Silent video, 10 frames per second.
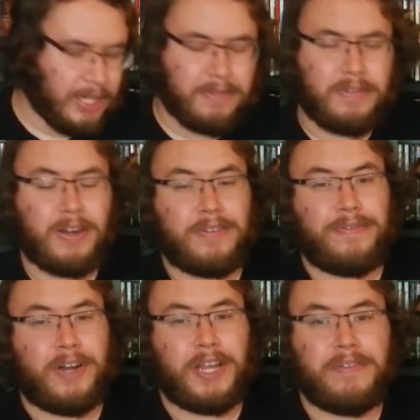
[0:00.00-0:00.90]
Very
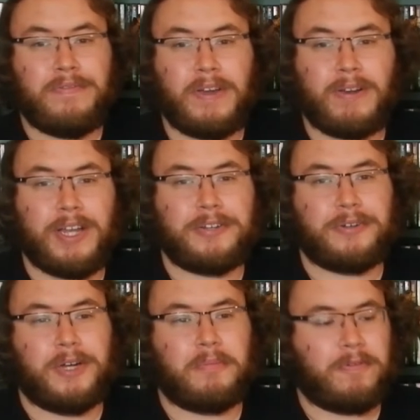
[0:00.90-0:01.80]
funny, very
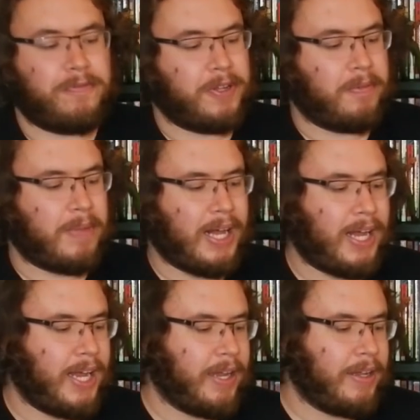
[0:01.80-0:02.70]
enjoyable film.
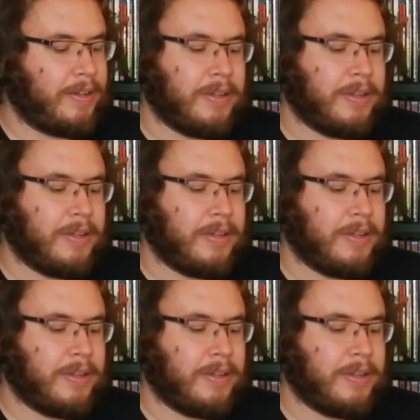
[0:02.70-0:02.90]
I